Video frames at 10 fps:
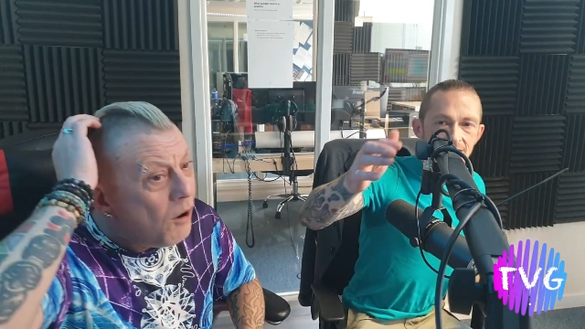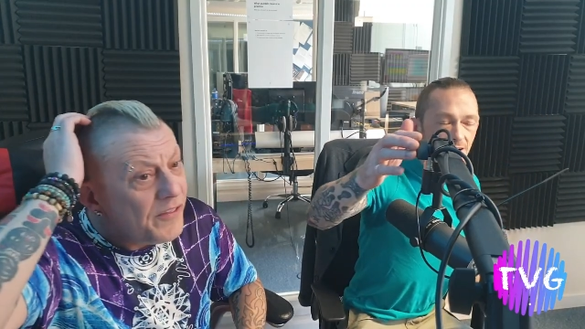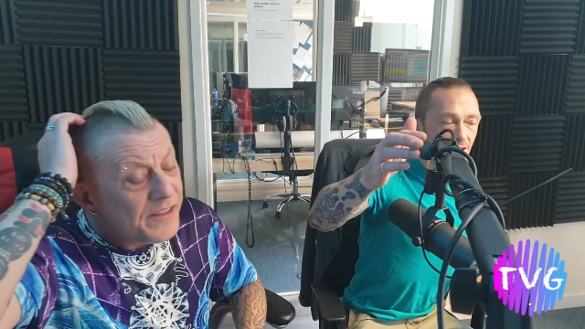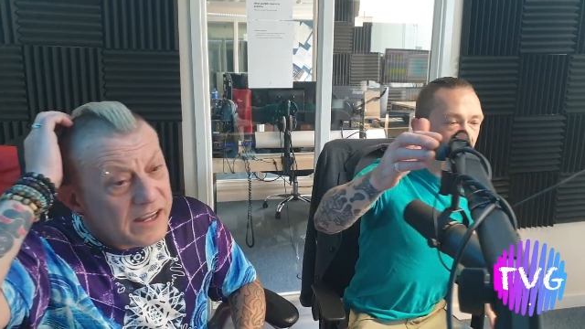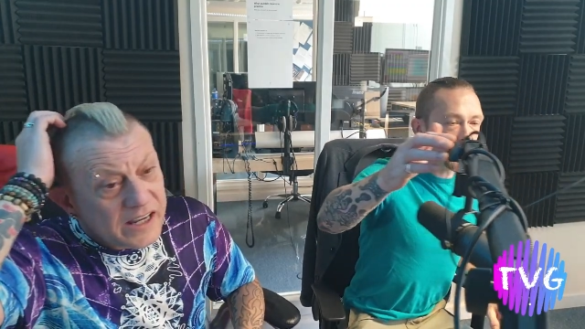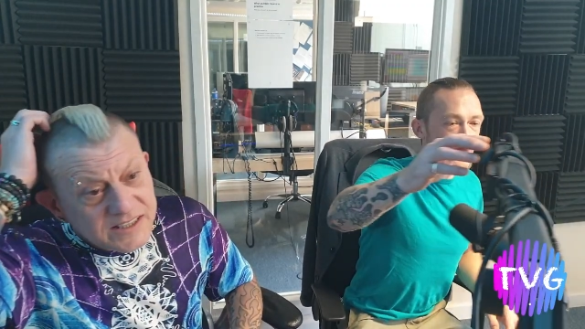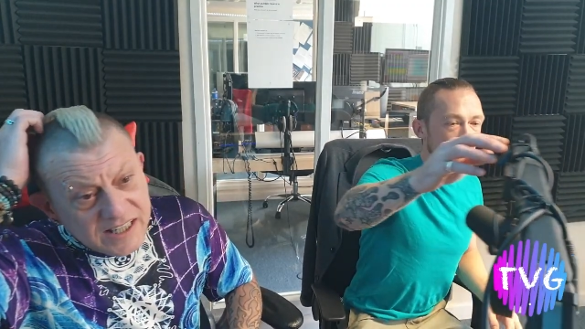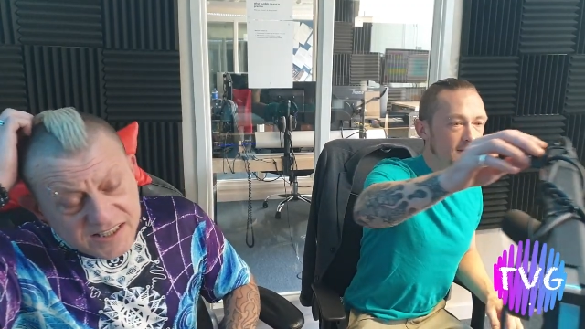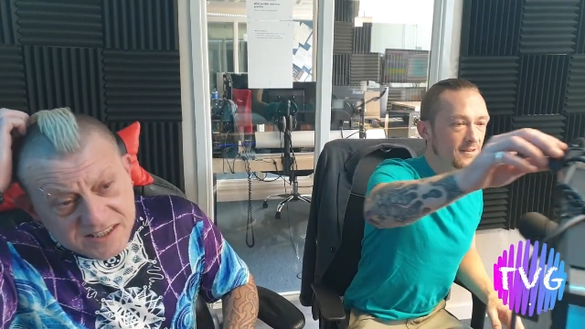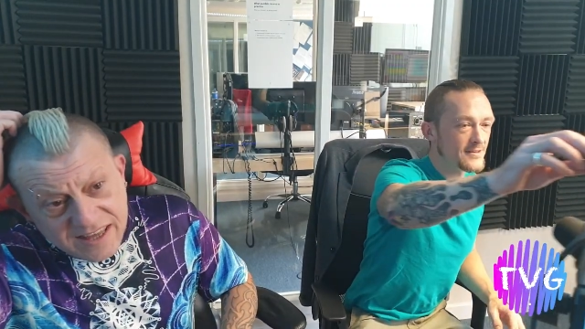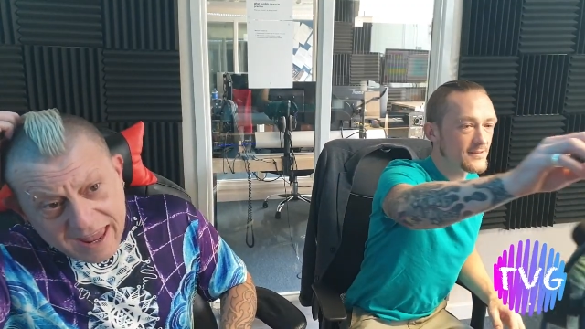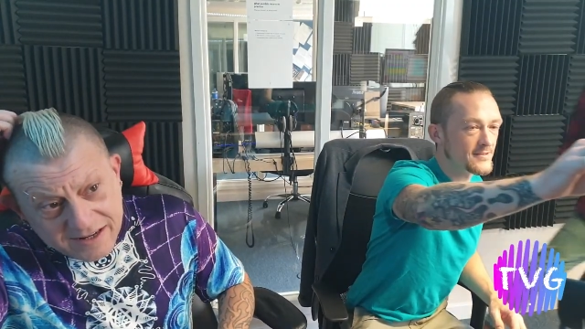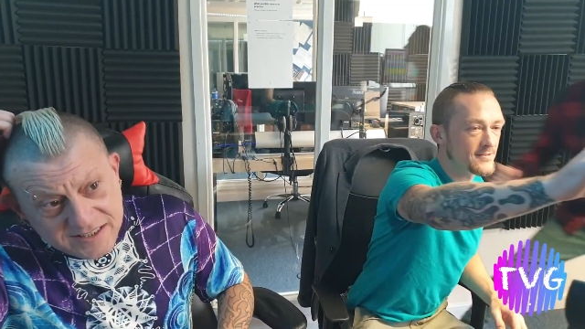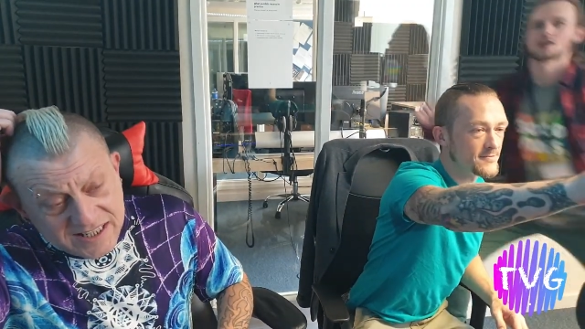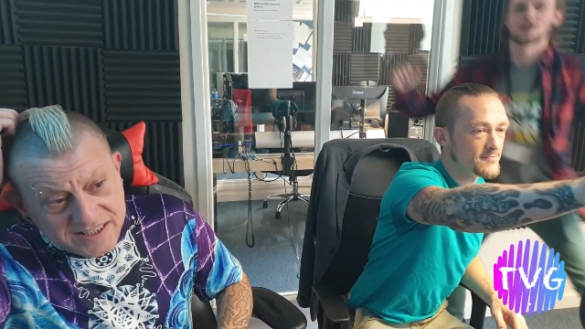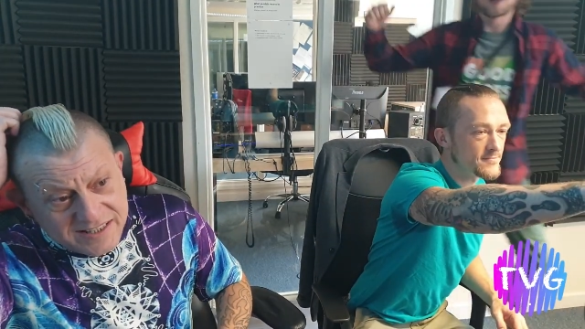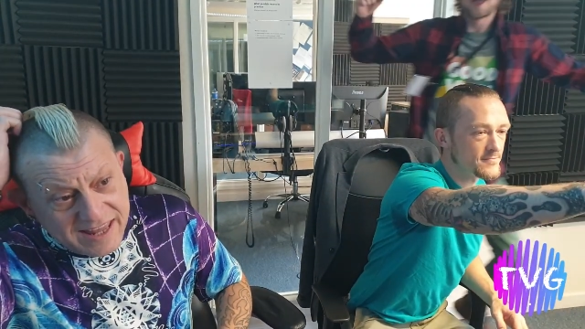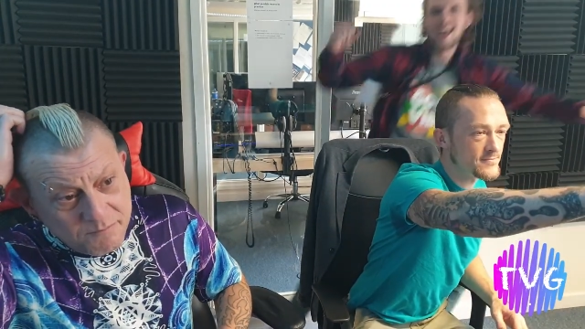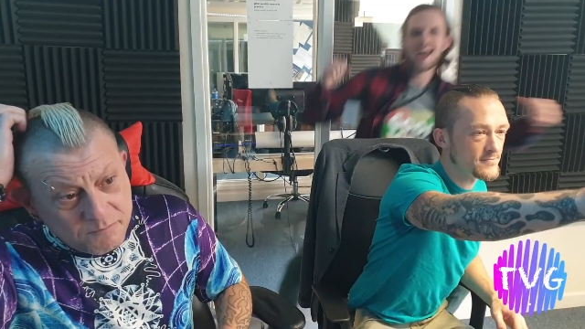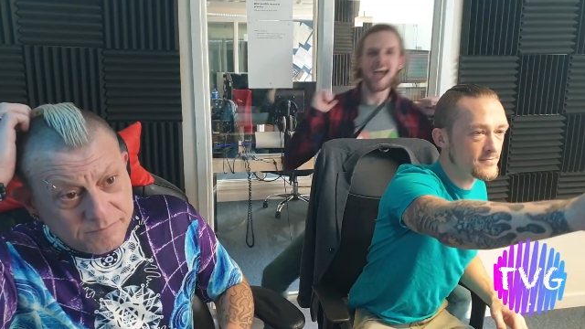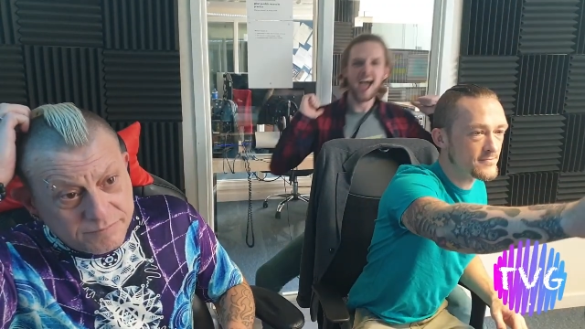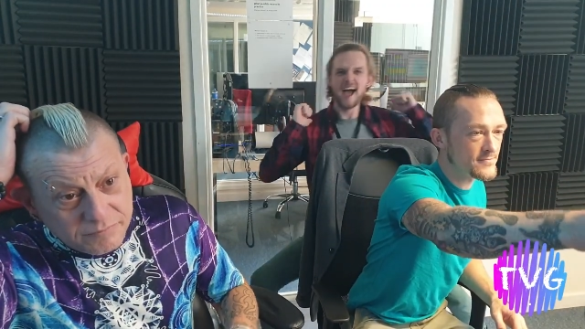Speaker 1: Oh, is this there? Is this them